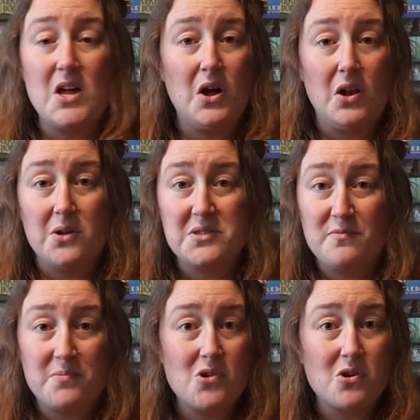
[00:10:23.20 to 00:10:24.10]
a lot
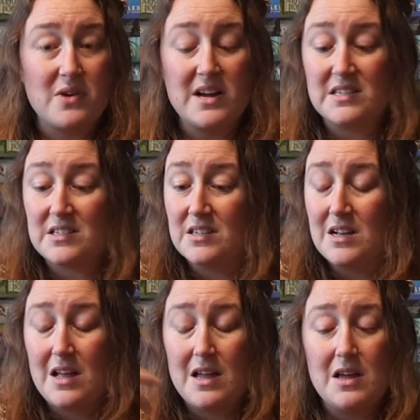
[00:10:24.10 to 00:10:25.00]
of progress
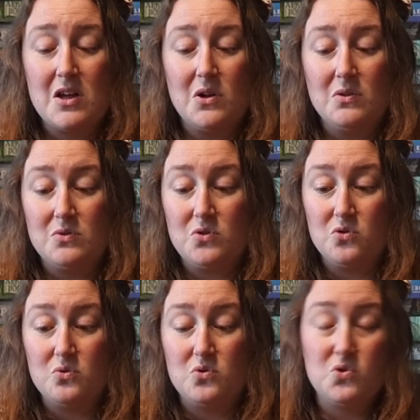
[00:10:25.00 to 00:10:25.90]

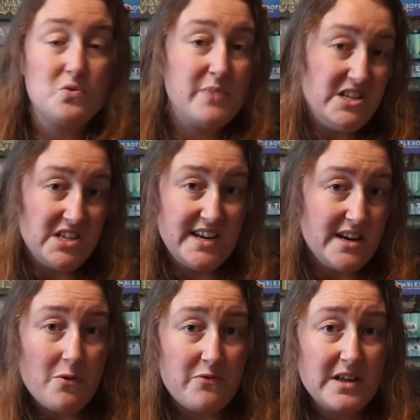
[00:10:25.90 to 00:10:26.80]
to do basically
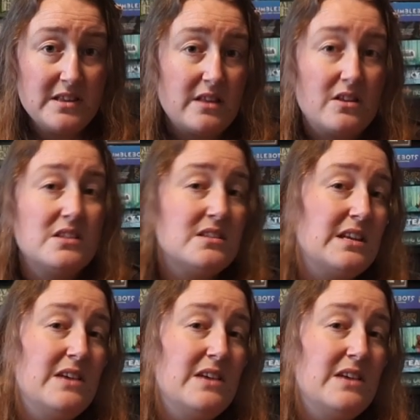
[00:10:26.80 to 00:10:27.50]
nothing that doesn't